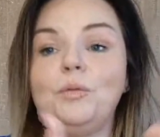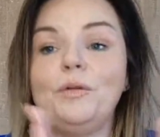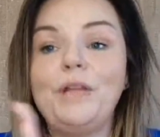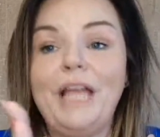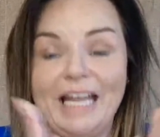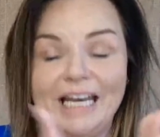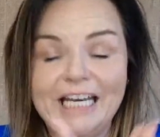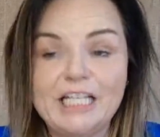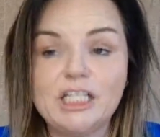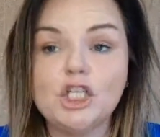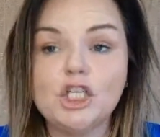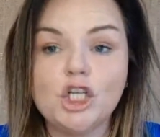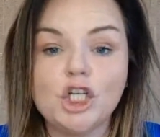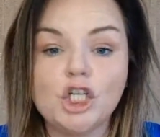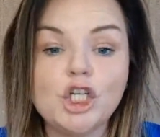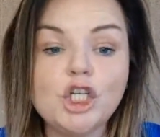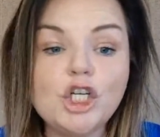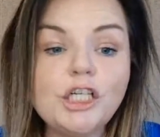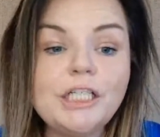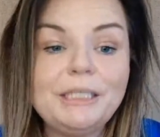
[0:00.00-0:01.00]
And it
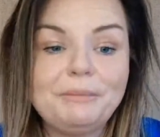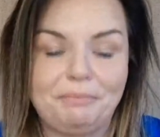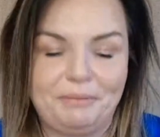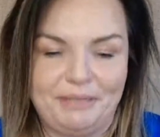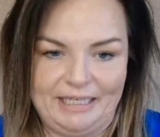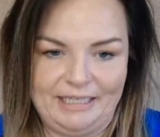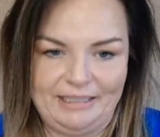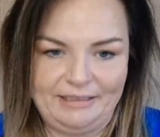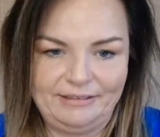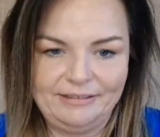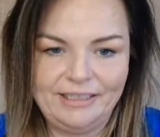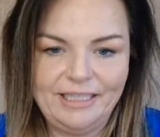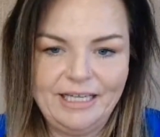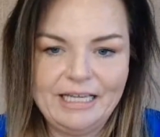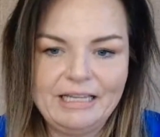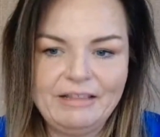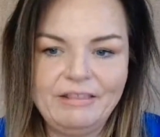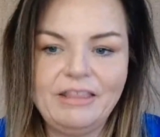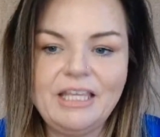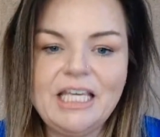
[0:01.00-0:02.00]
should be.
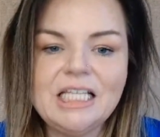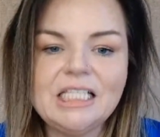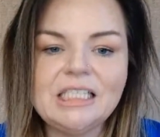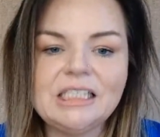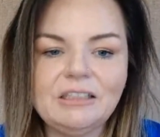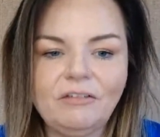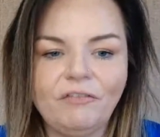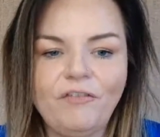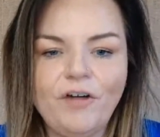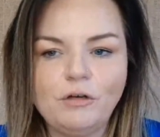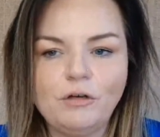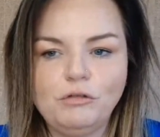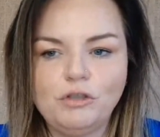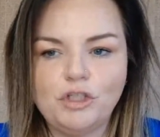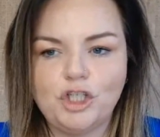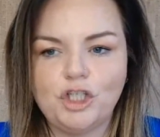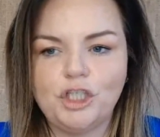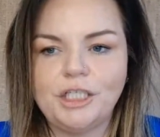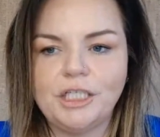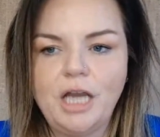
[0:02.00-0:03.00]
These phones
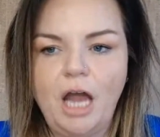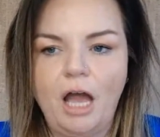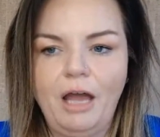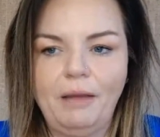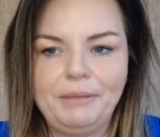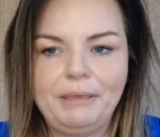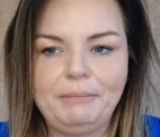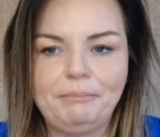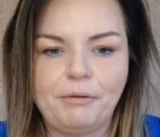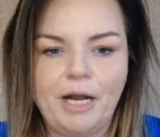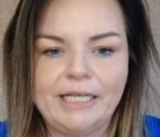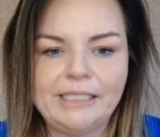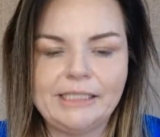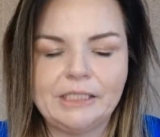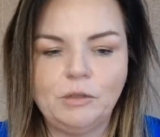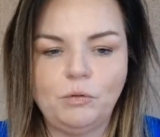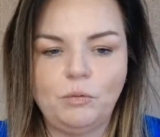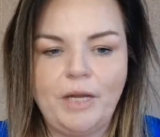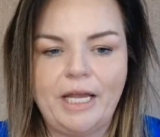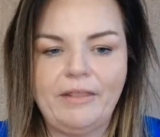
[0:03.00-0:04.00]
should not be priced
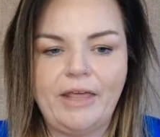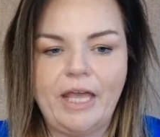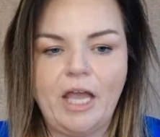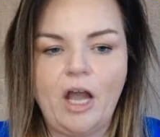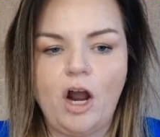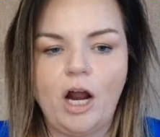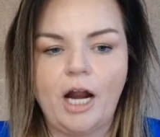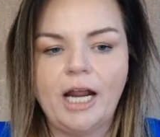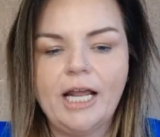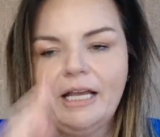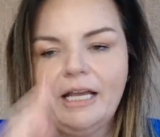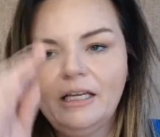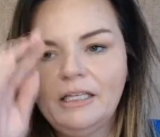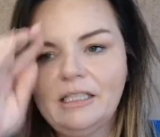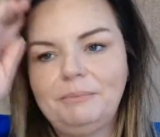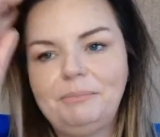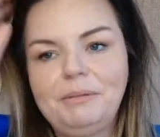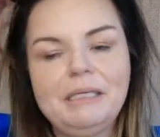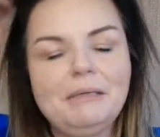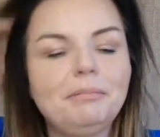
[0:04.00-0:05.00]
the way they are.
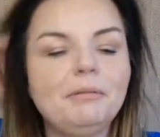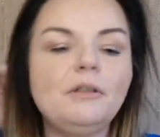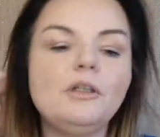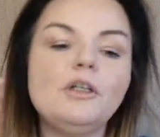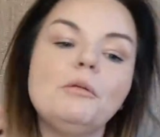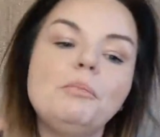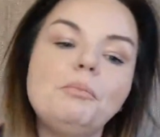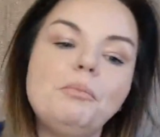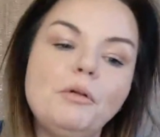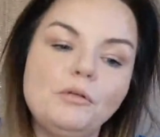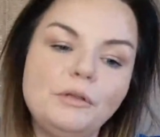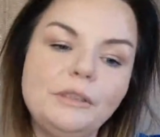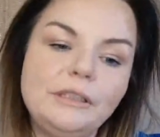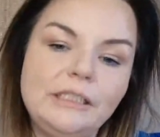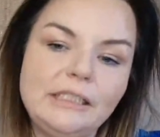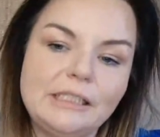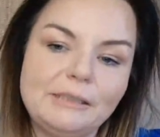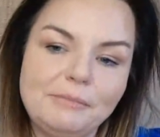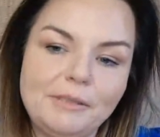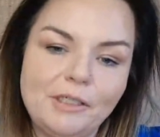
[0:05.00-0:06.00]
The people who are pulling
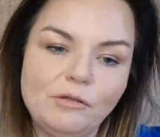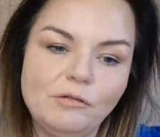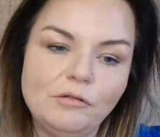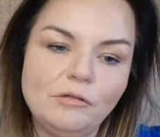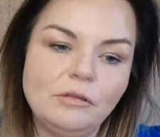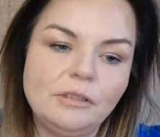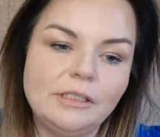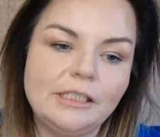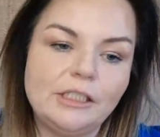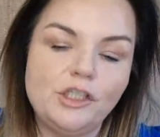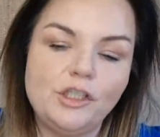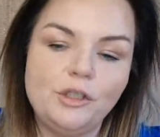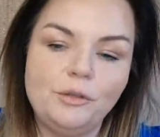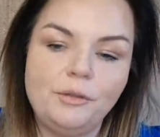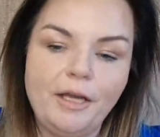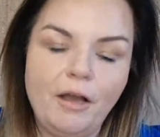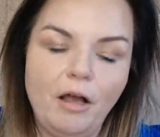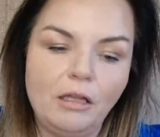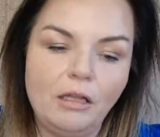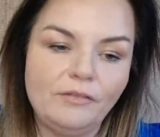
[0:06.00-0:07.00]
these minerals and
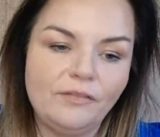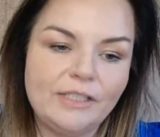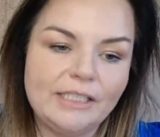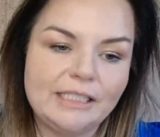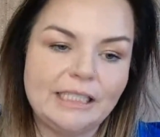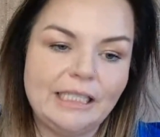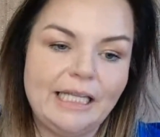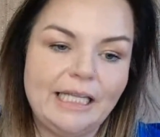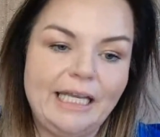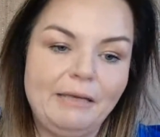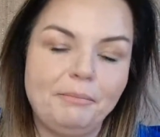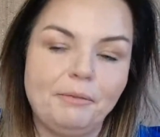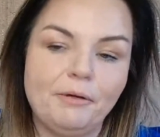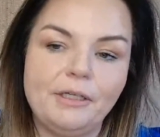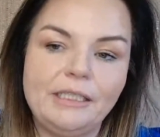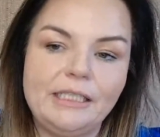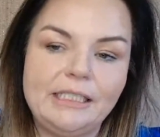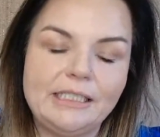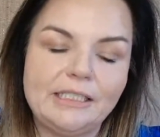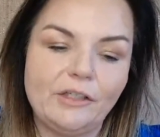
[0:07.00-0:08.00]
doing all of this labor
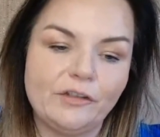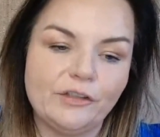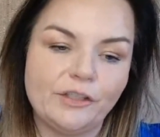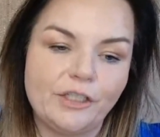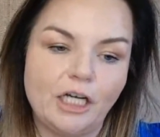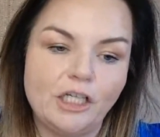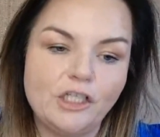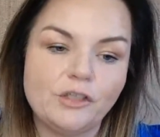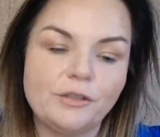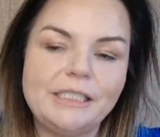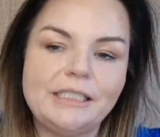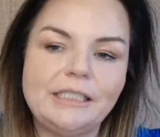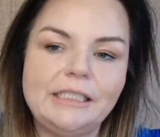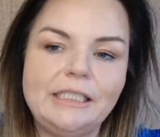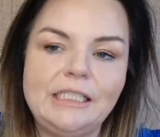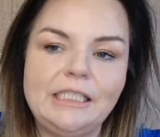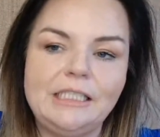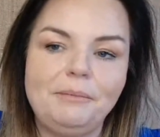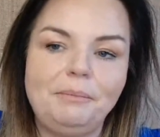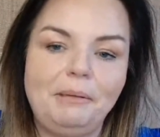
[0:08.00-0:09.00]
in these other countries
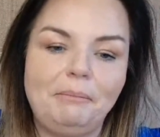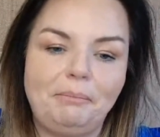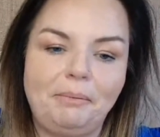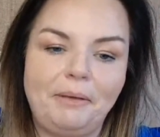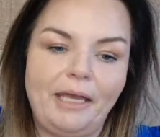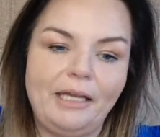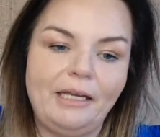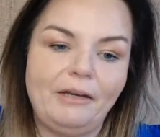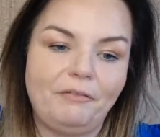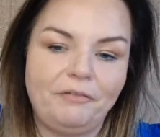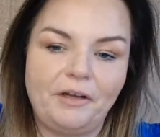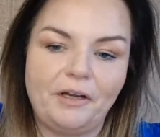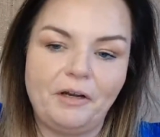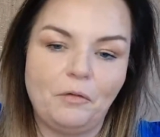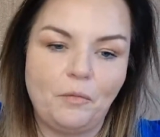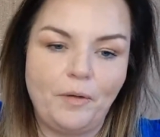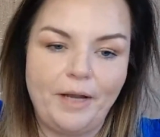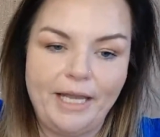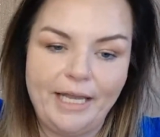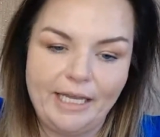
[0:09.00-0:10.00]
need to be paid a fair
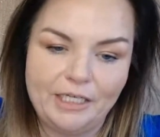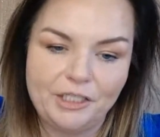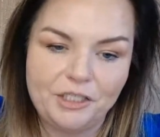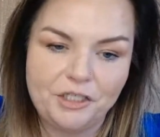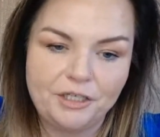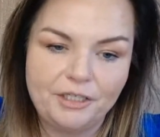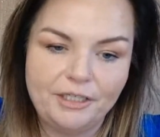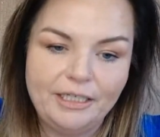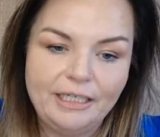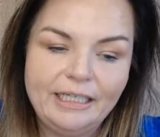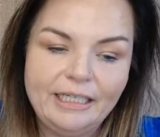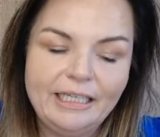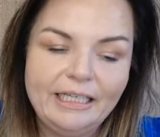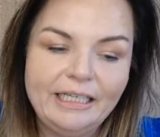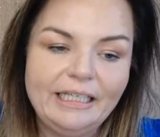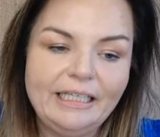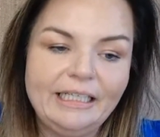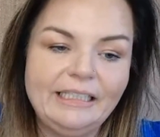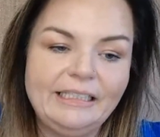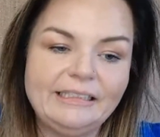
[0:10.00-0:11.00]
wage.
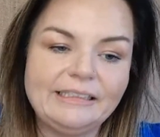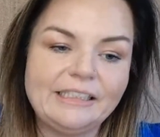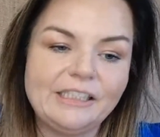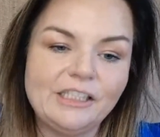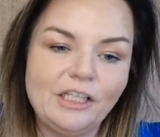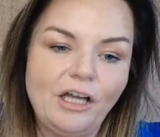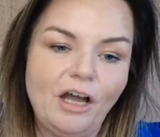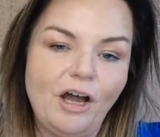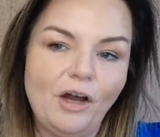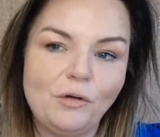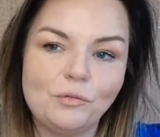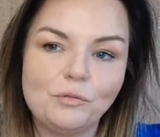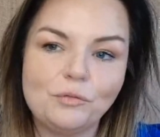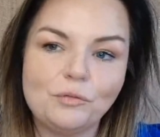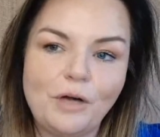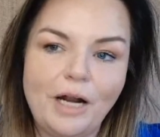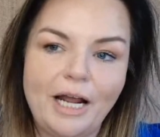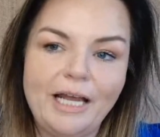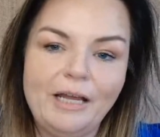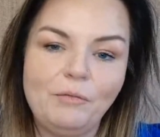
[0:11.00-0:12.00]
It is not
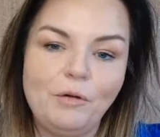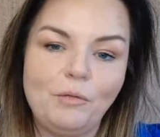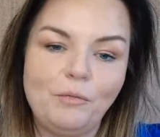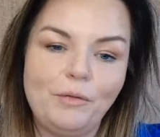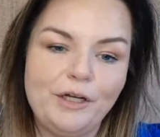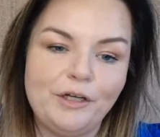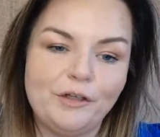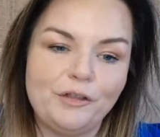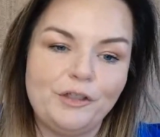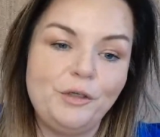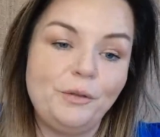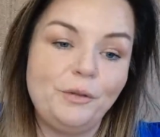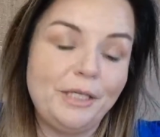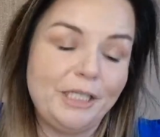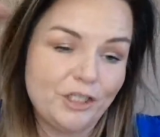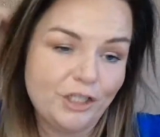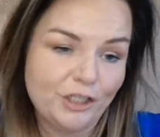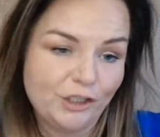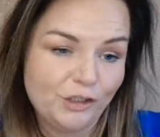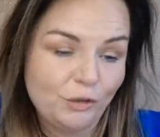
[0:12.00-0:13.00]
right what we are doing
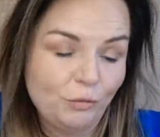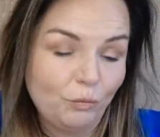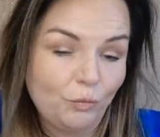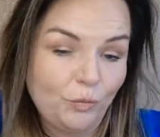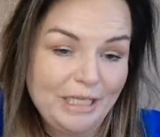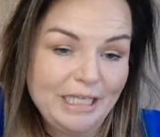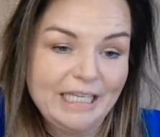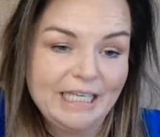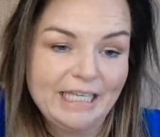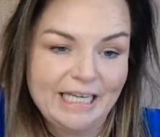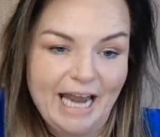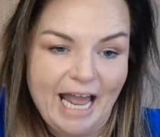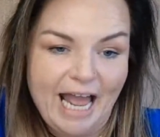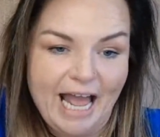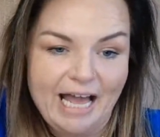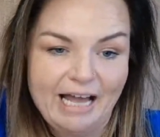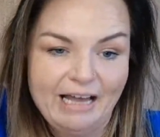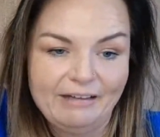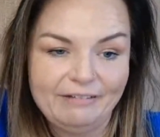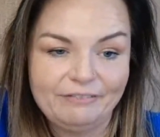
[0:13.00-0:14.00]
just so we can
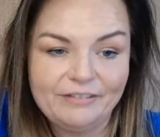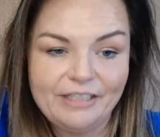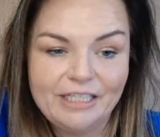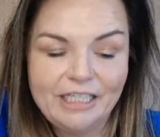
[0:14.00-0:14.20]
have